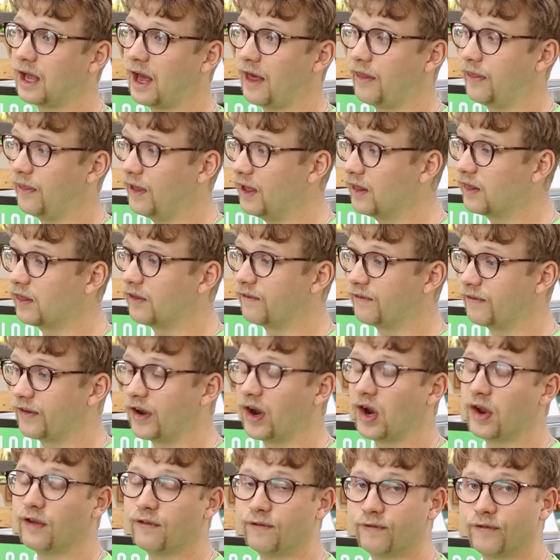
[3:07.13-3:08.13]
I think the
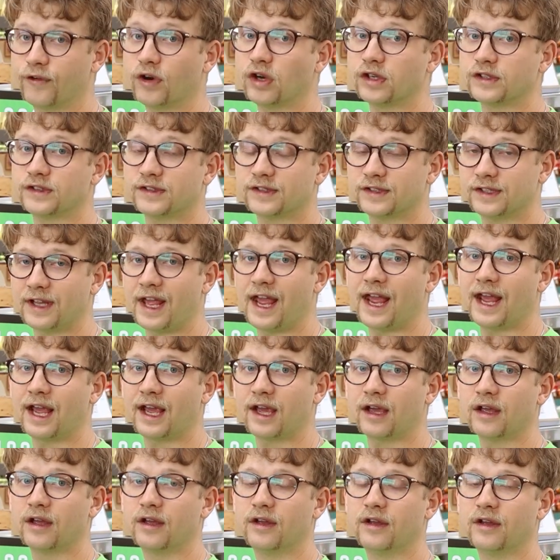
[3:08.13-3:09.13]
very first snake
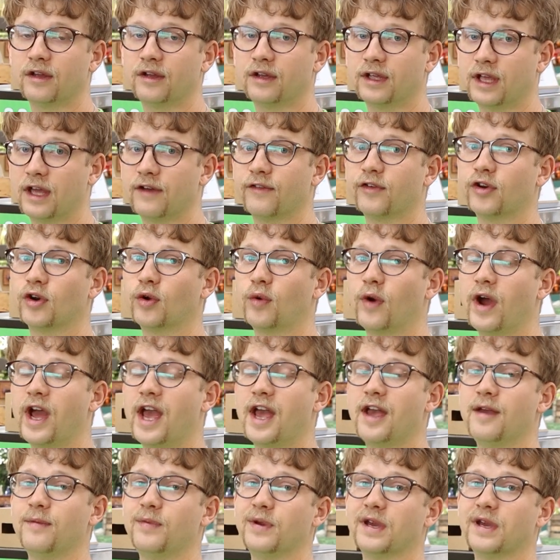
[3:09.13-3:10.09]
given away,